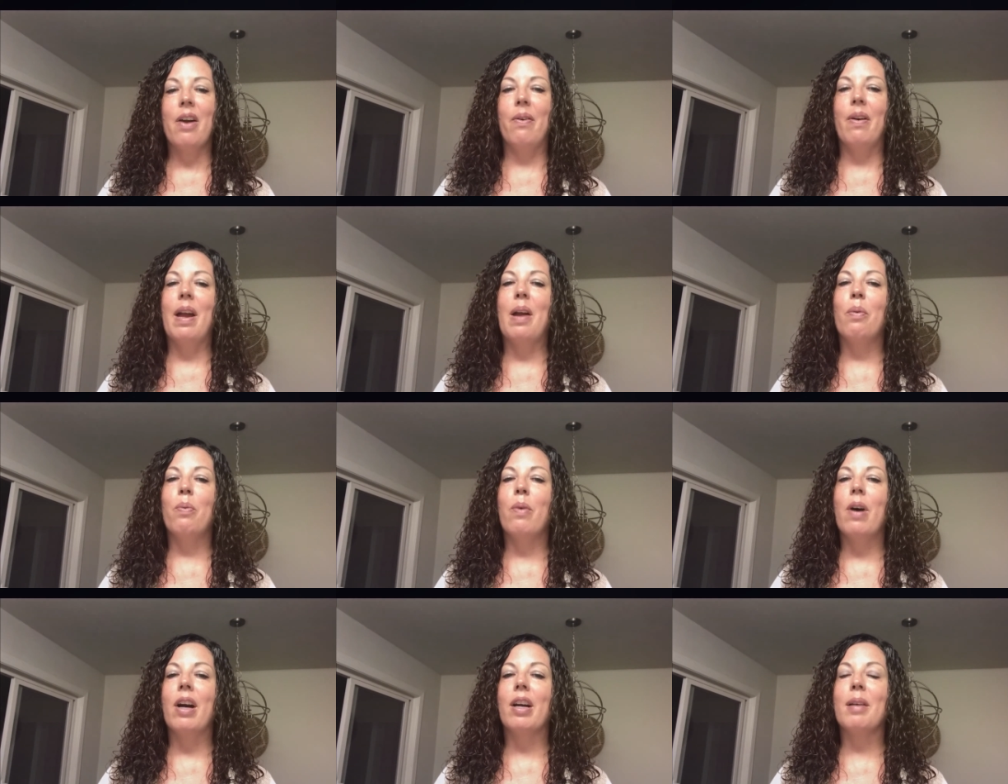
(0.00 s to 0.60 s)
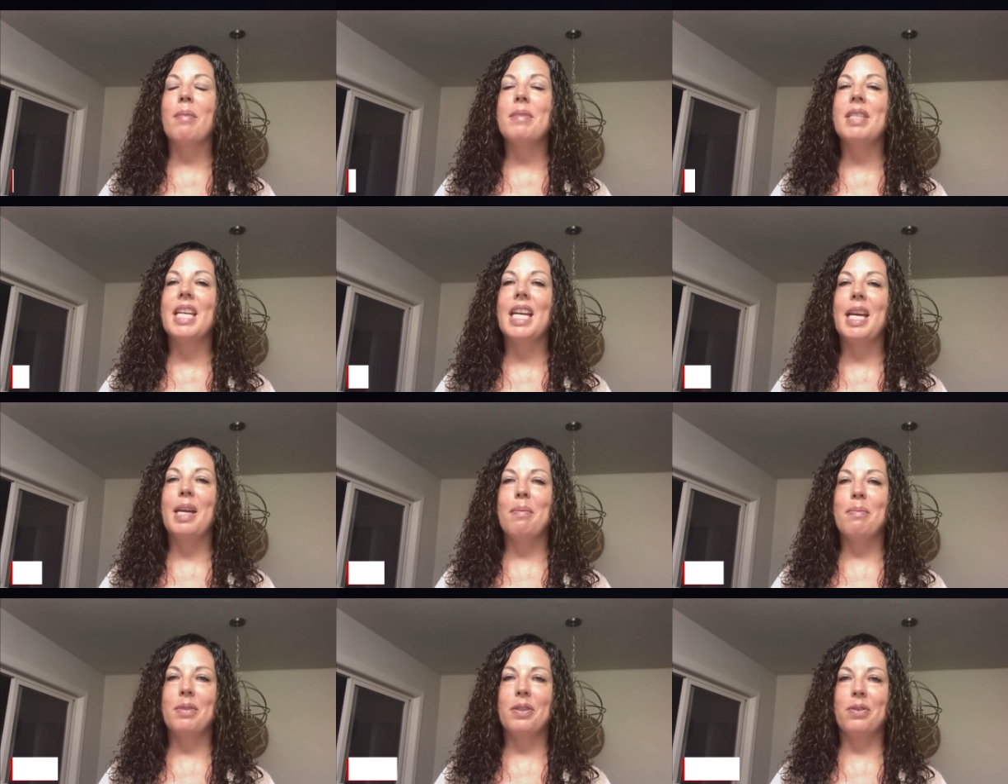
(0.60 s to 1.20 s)
and welcome to
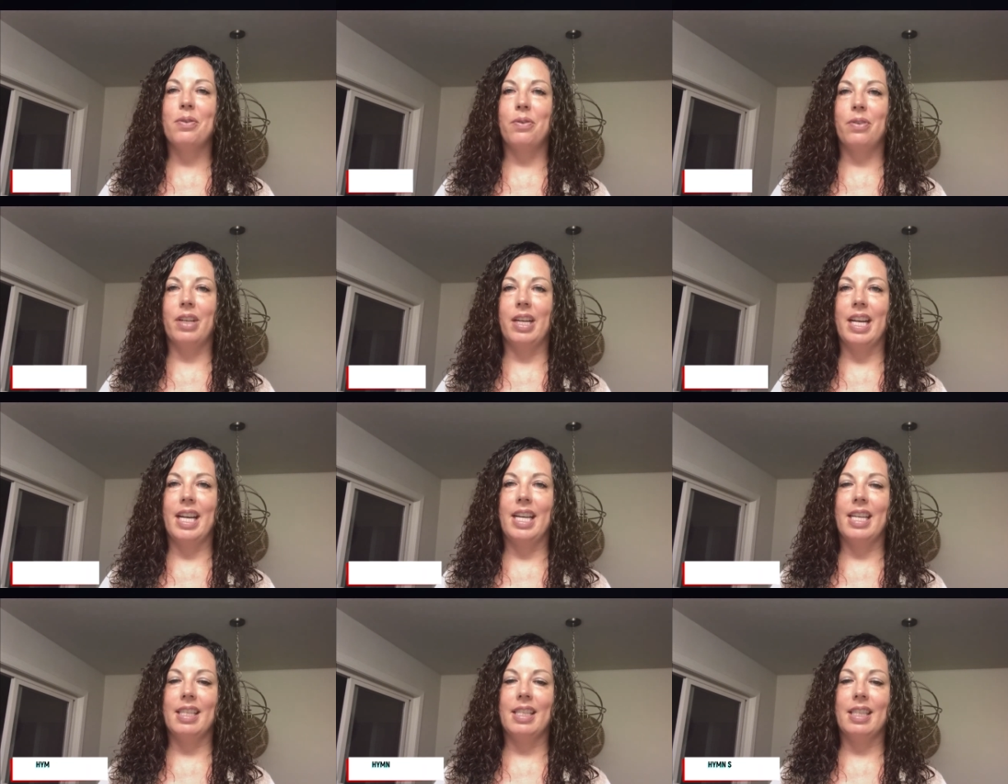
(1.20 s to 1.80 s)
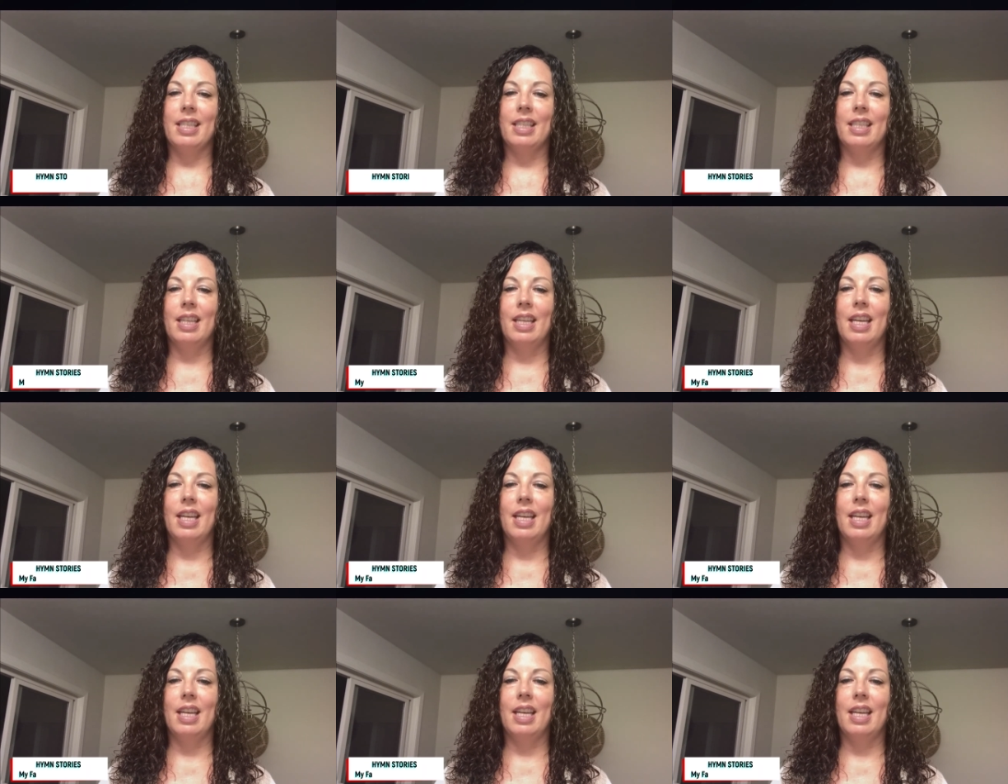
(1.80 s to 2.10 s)
Hymn Stories.